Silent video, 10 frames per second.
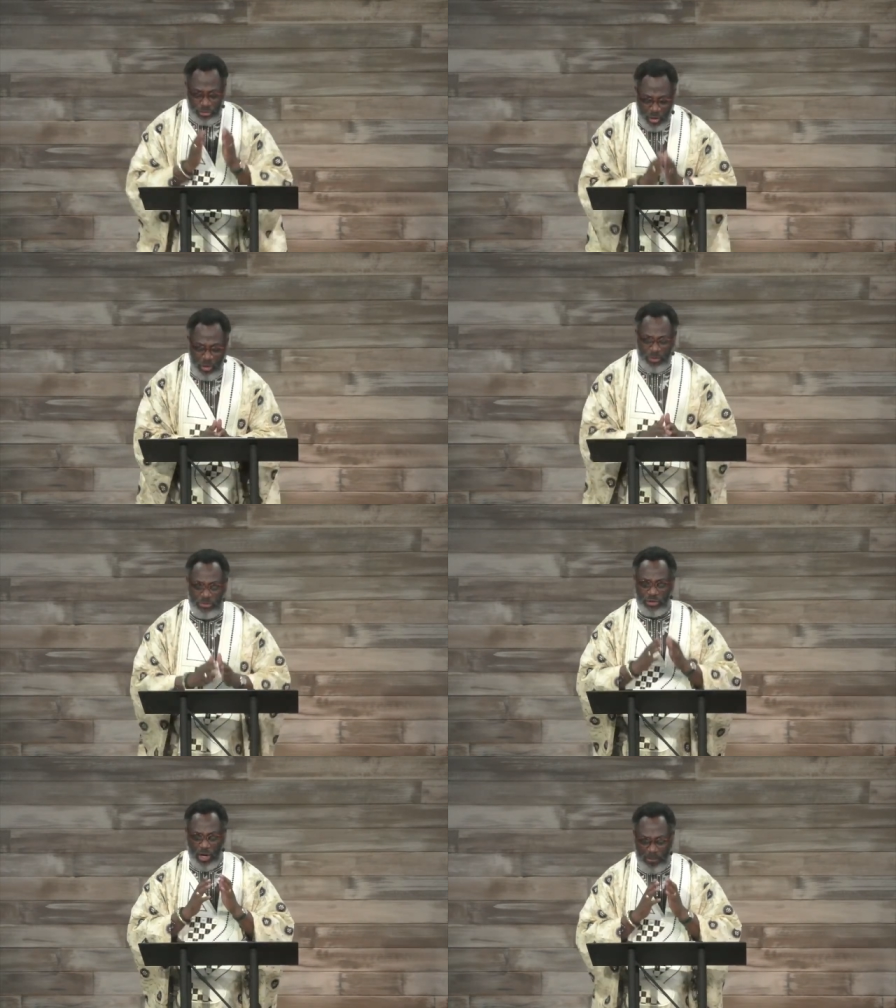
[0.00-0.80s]

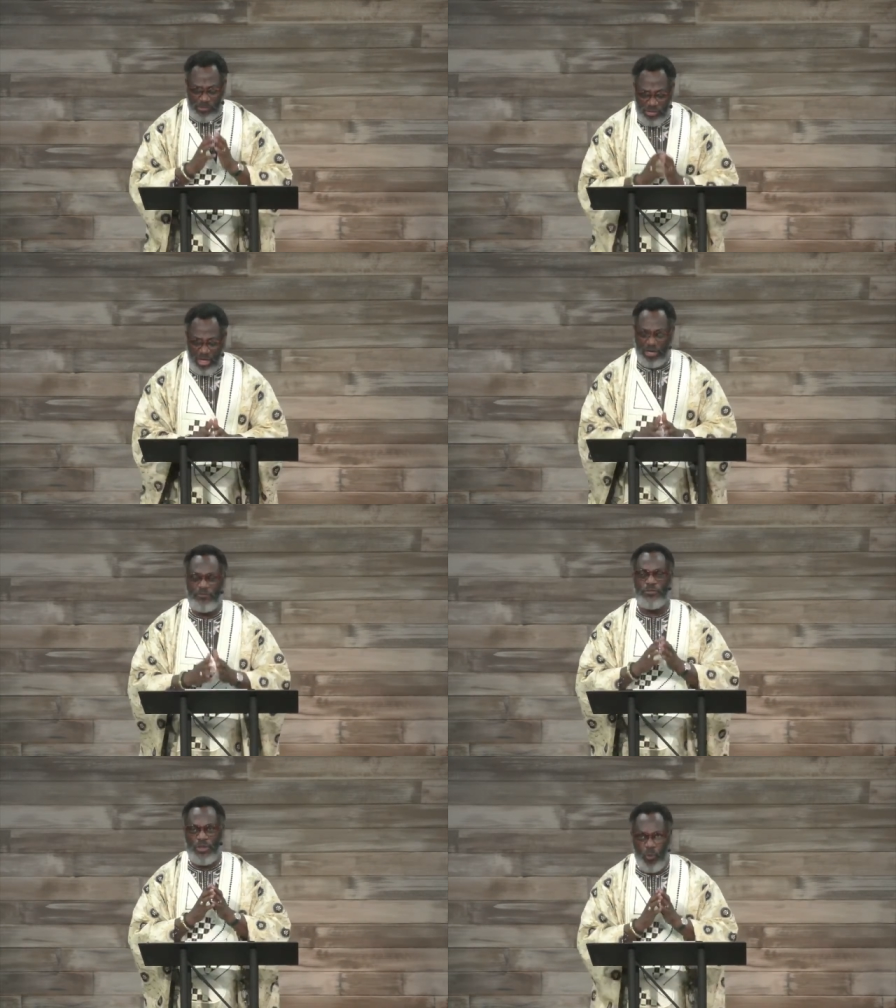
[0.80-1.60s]
Don't
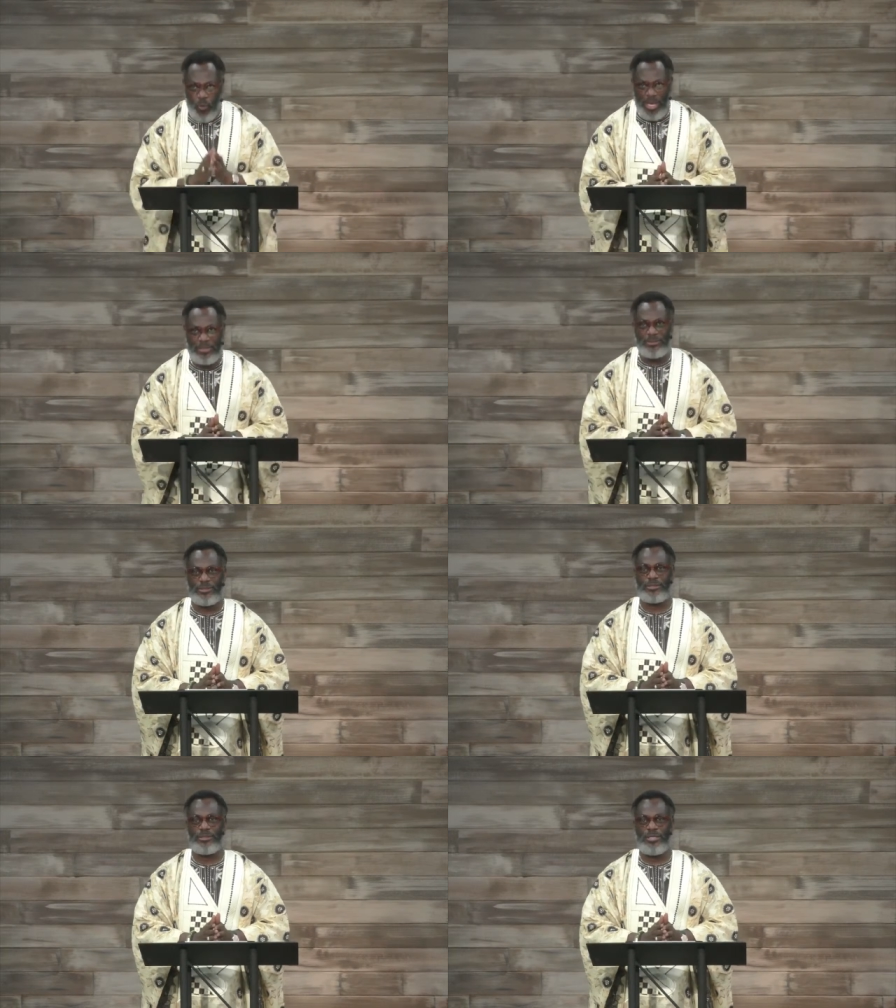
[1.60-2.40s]
observe the
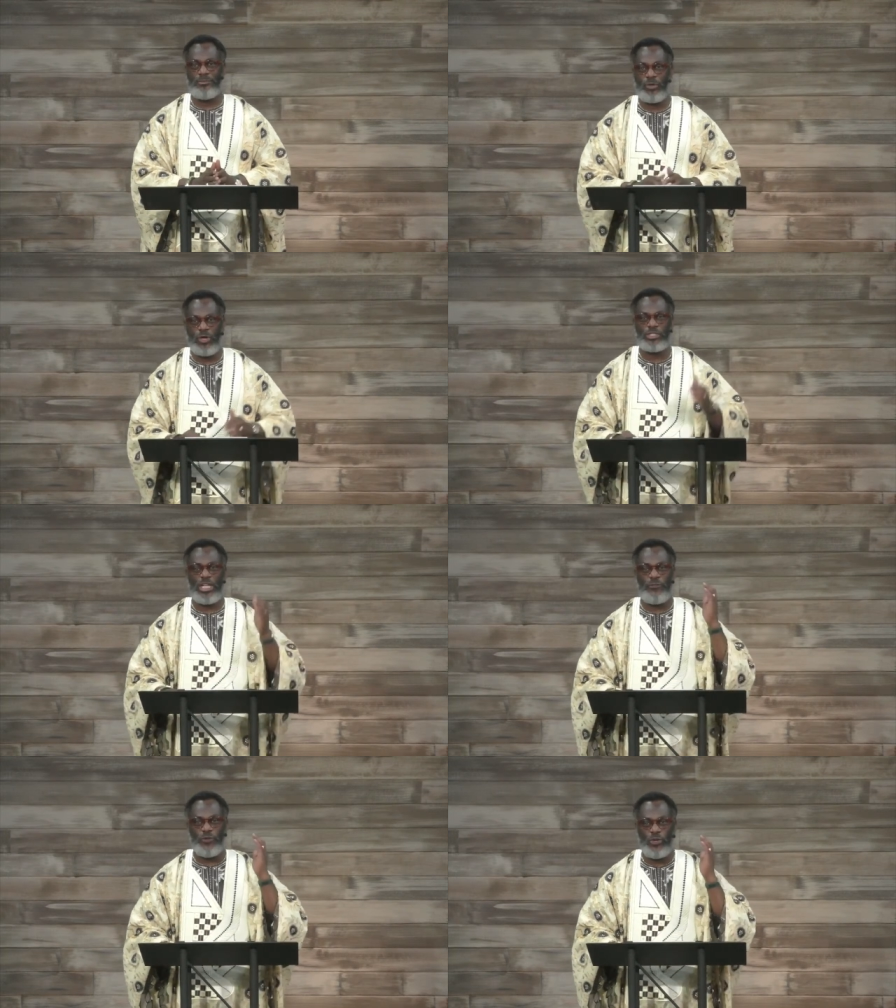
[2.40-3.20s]
wind, because
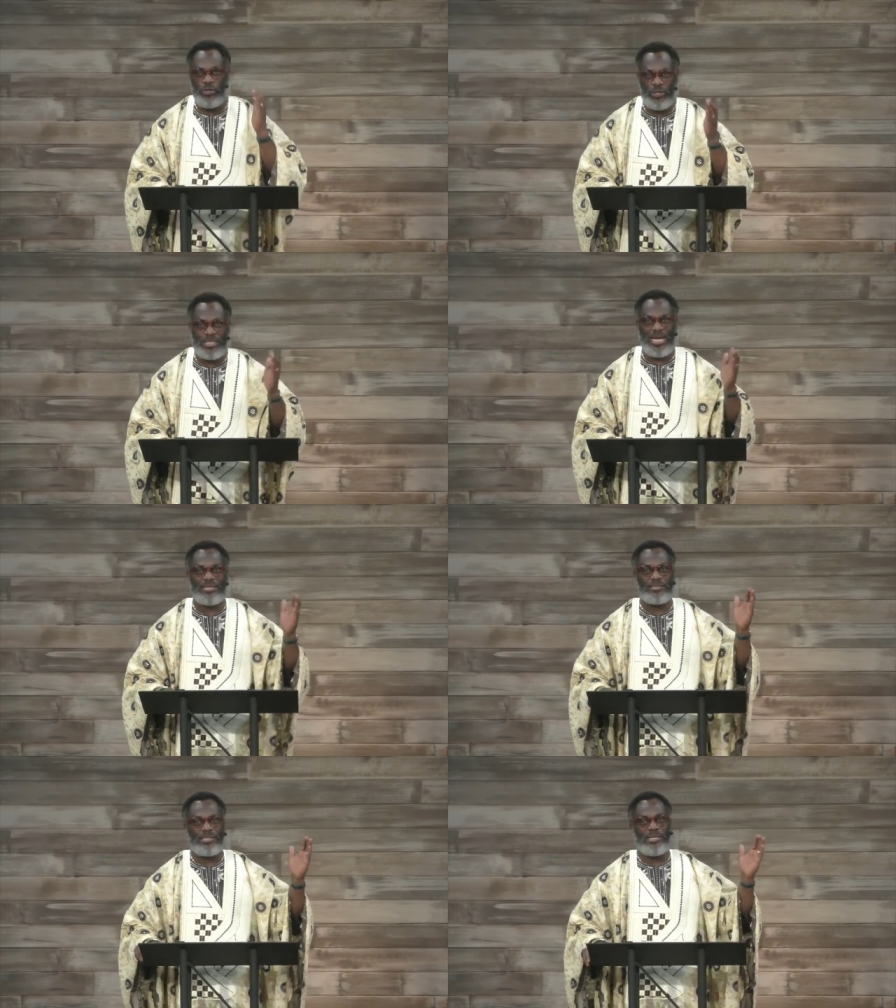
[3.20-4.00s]
if you look
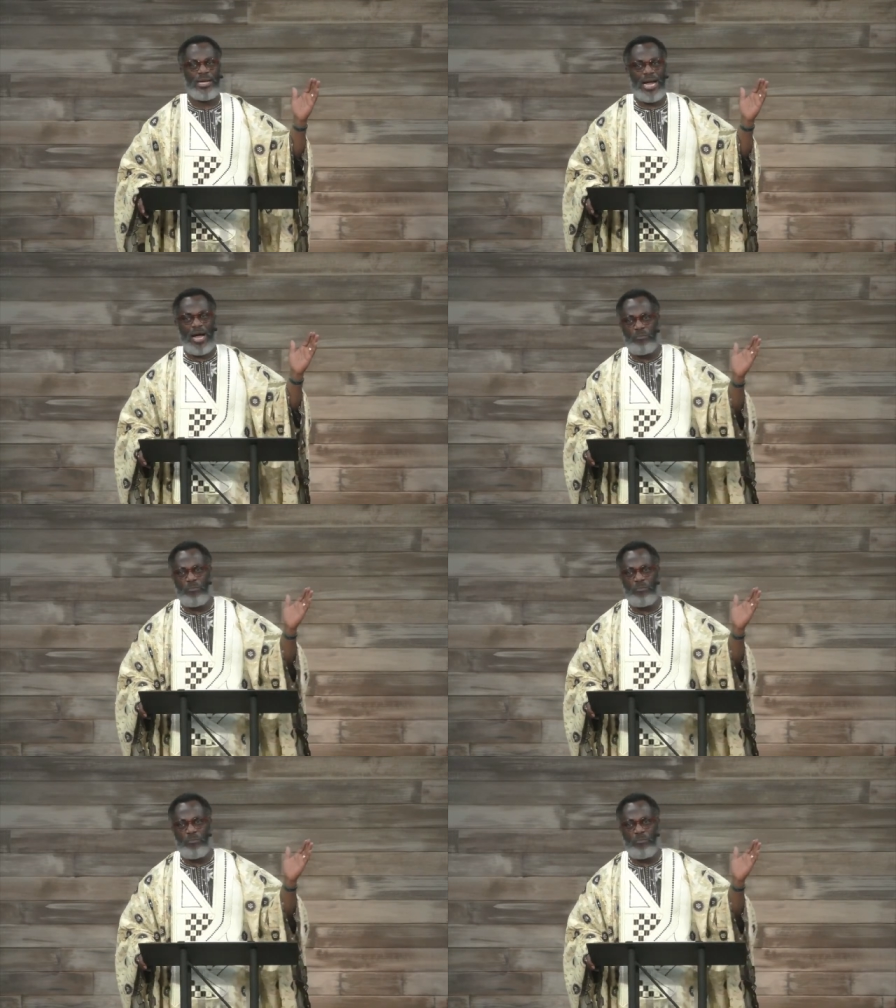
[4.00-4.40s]
at how